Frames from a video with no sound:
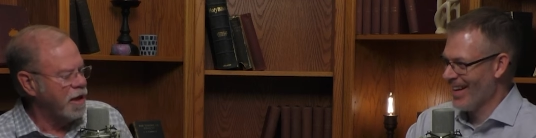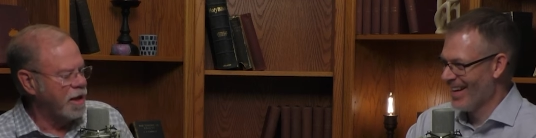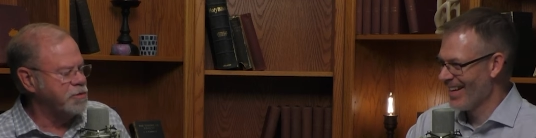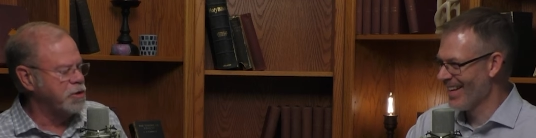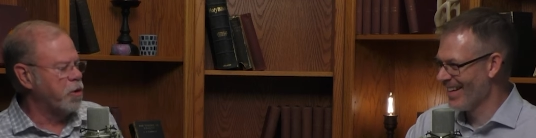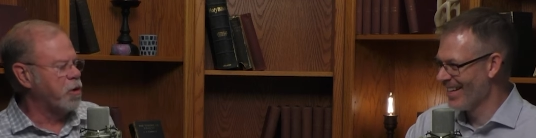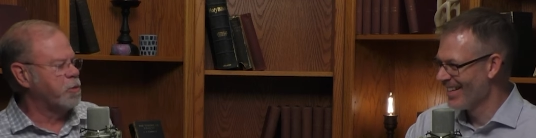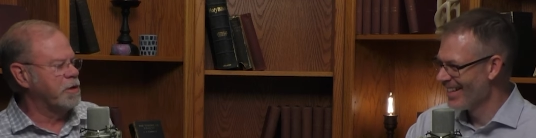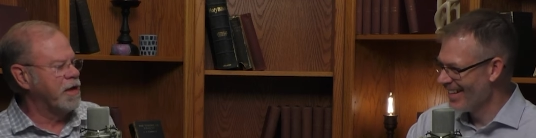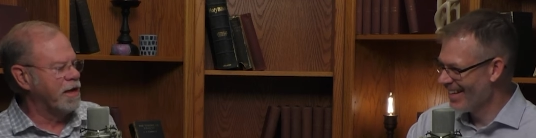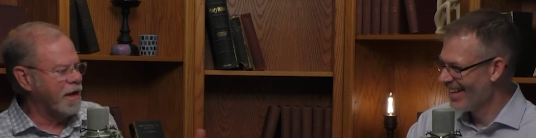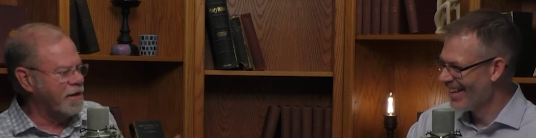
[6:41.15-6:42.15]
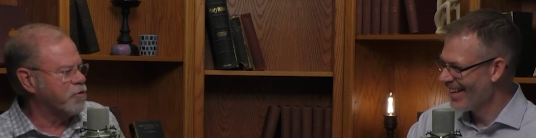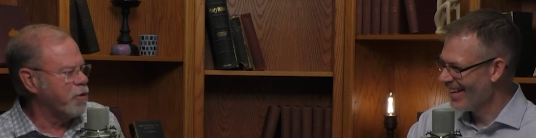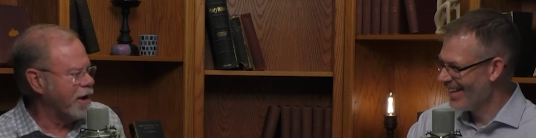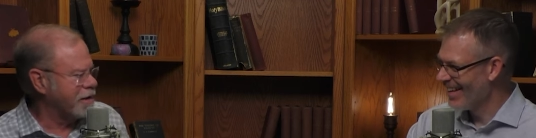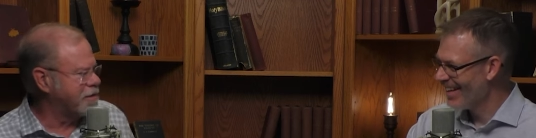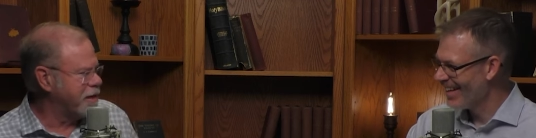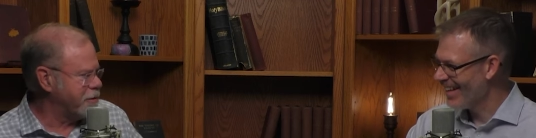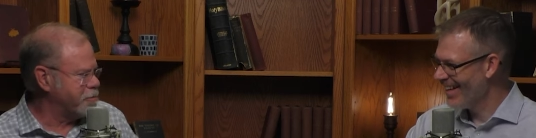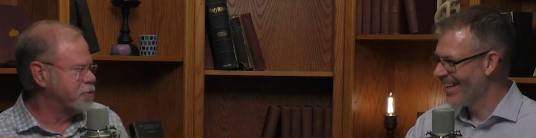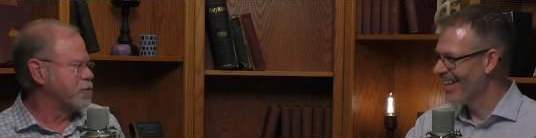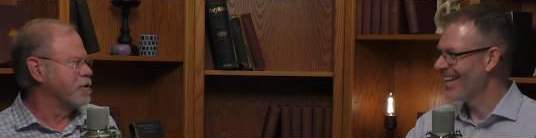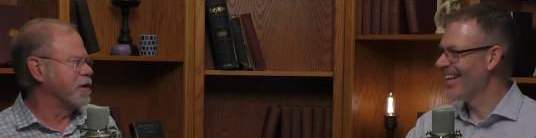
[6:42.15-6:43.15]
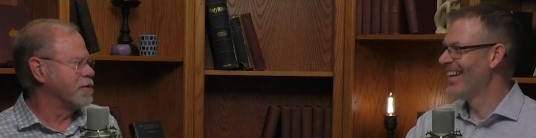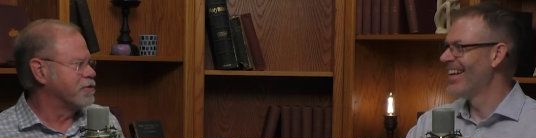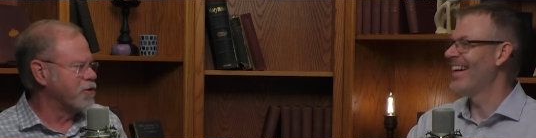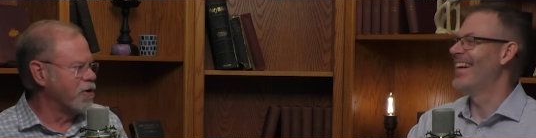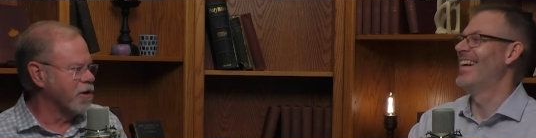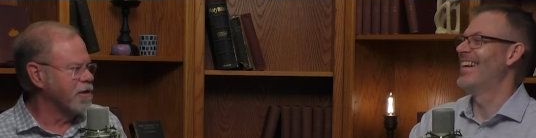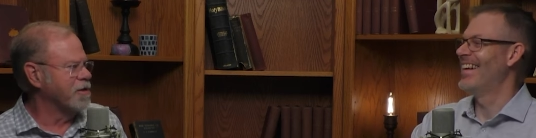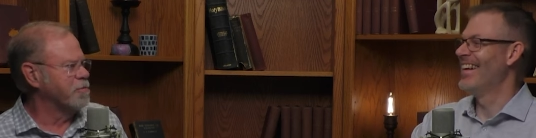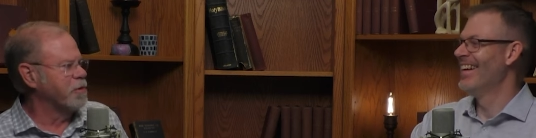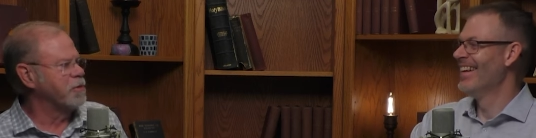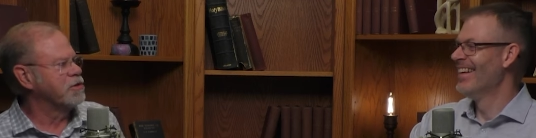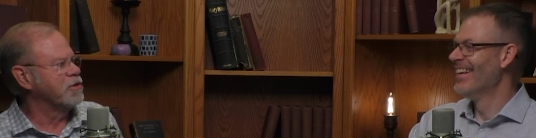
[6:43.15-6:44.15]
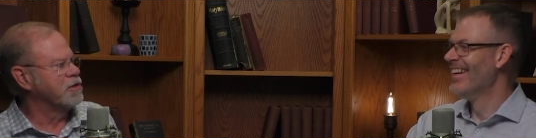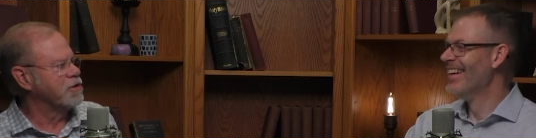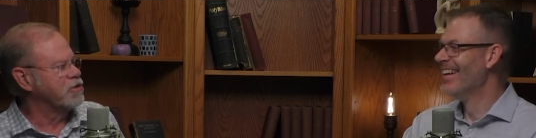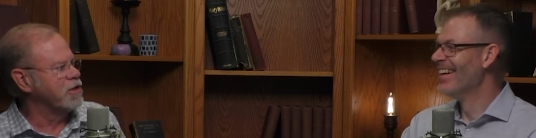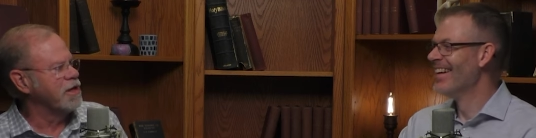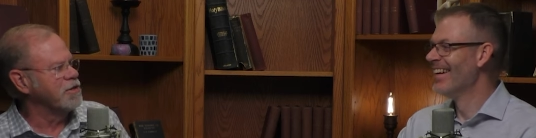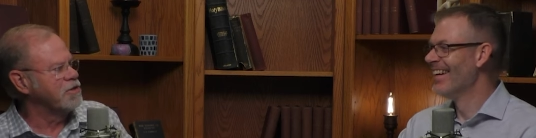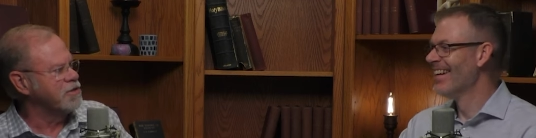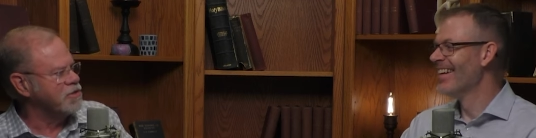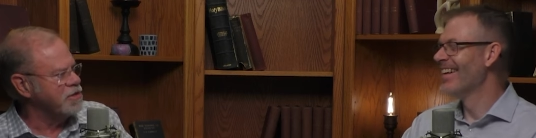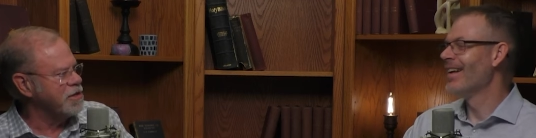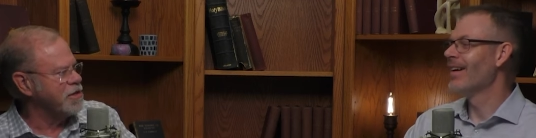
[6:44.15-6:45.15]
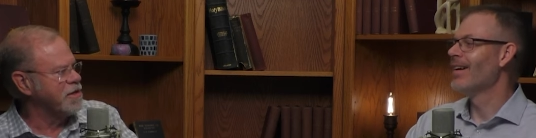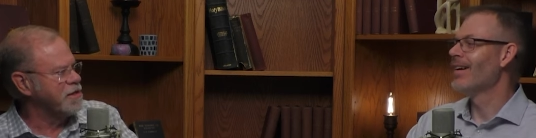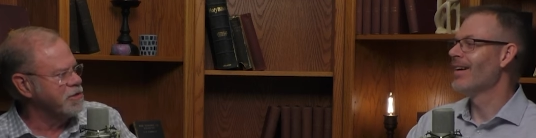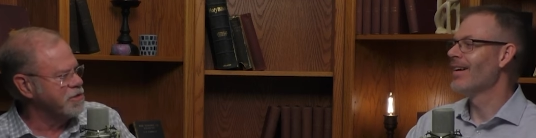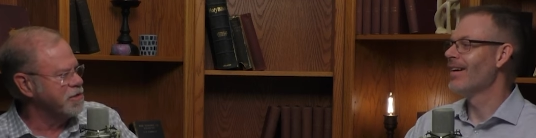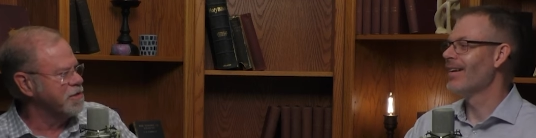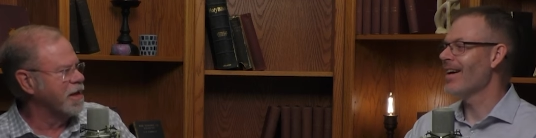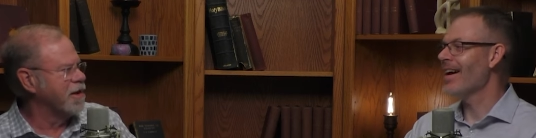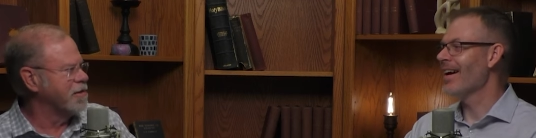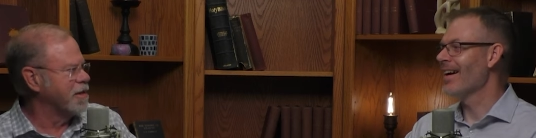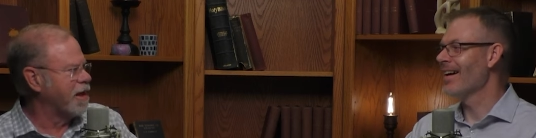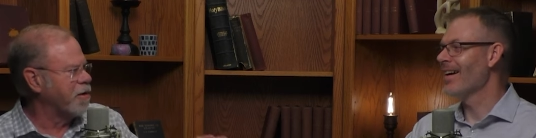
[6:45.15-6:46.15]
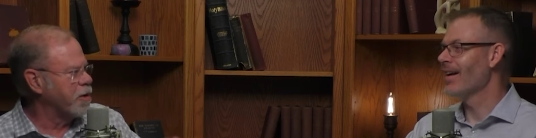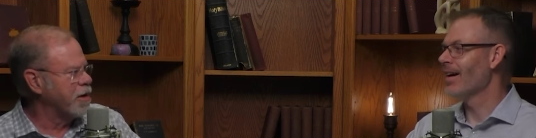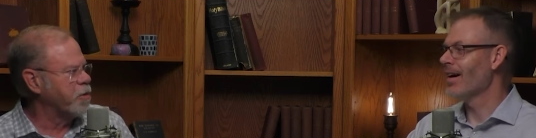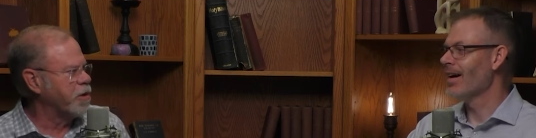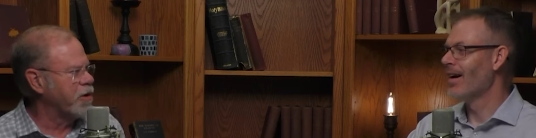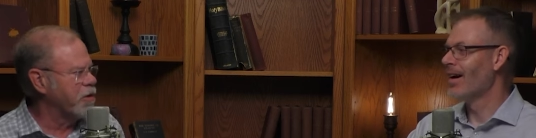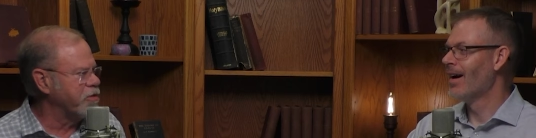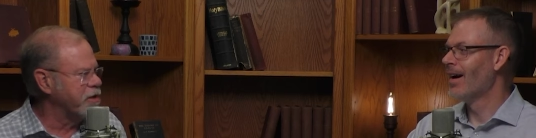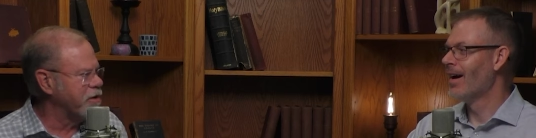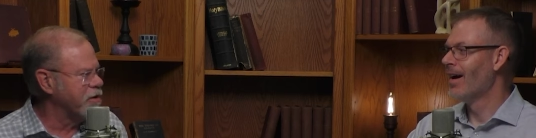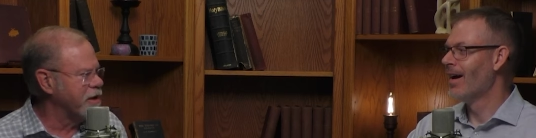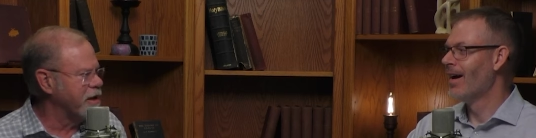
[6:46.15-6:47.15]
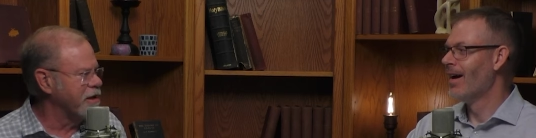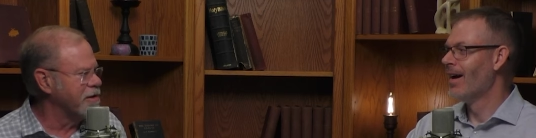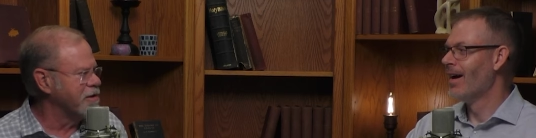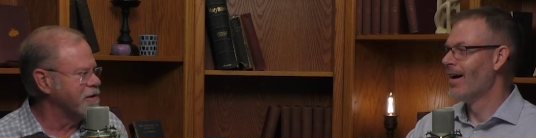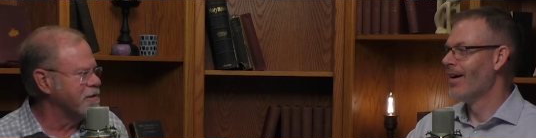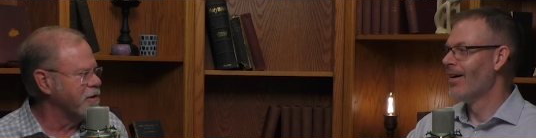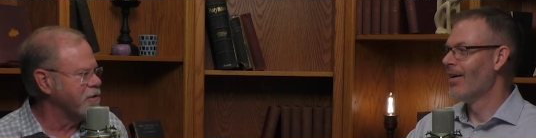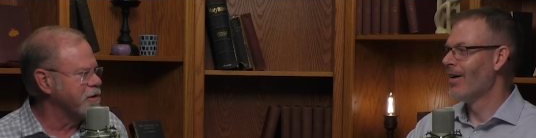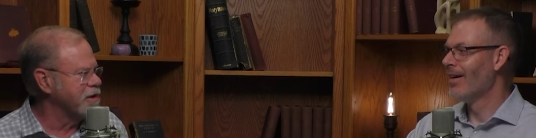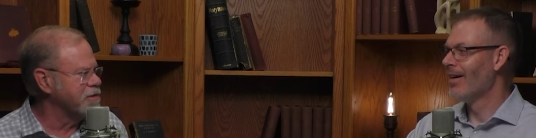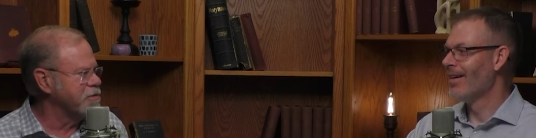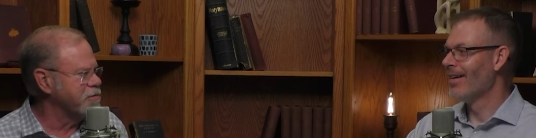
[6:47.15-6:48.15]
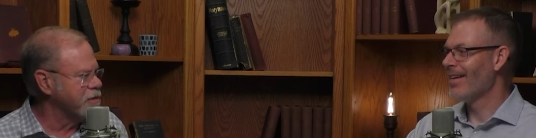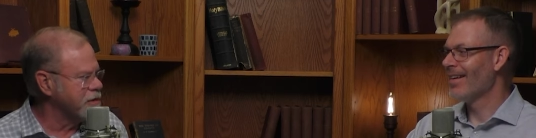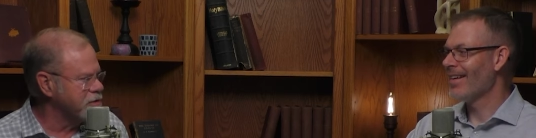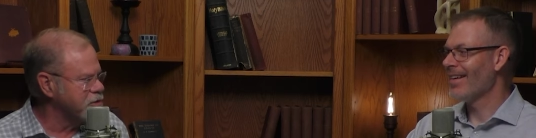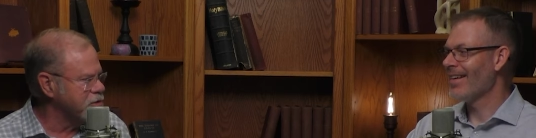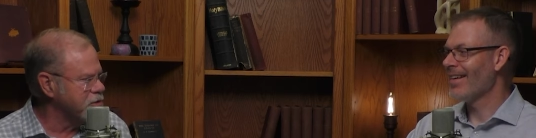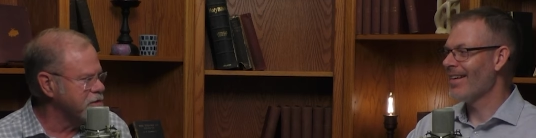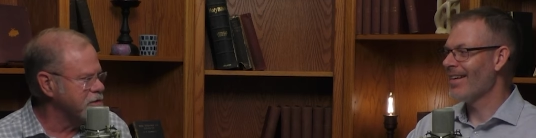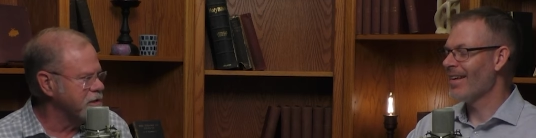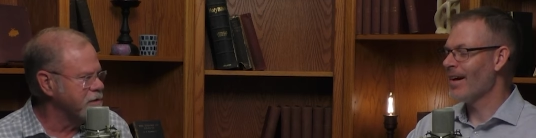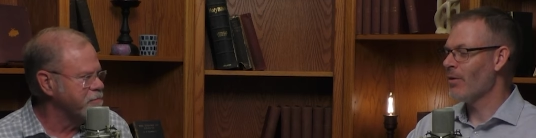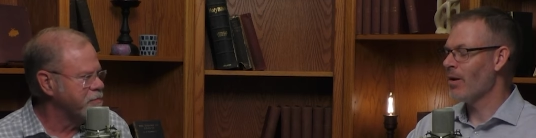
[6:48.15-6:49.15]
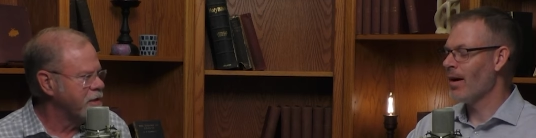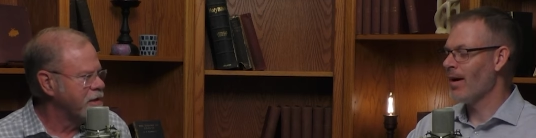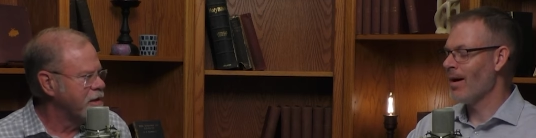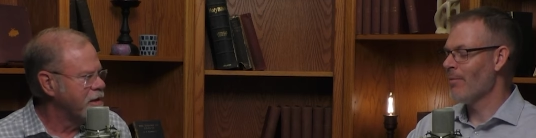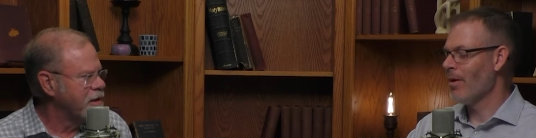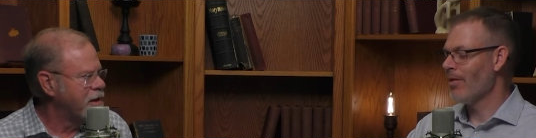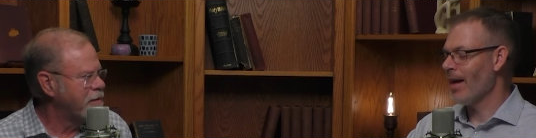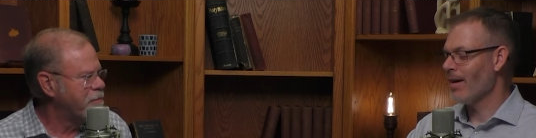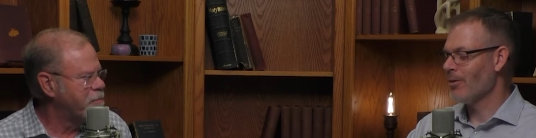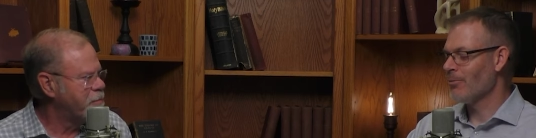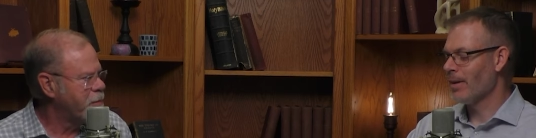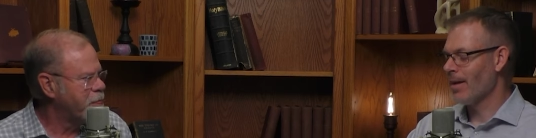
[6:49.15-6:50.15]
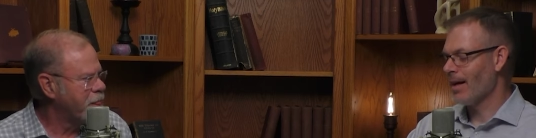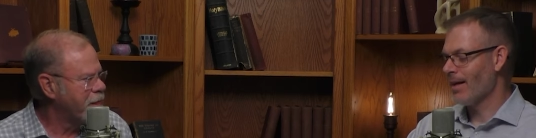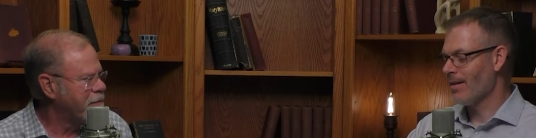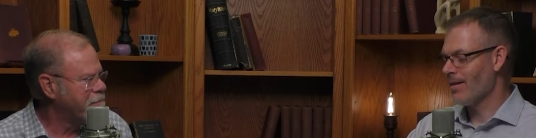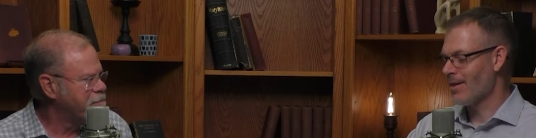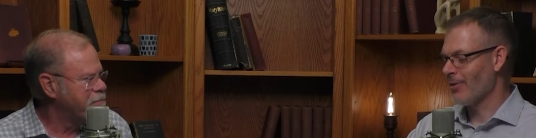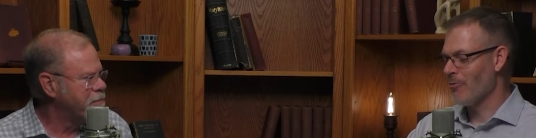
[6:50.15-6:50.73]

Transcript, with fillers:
Speaker 1: I'm so old. We had eight track tapes when I started, and we went to cassettes and CDs, and yeah, now, now yeah. here we are at the internet and all kinds of things. That uh, yeah, well, I'm not
Speaker 2: that old, but I can still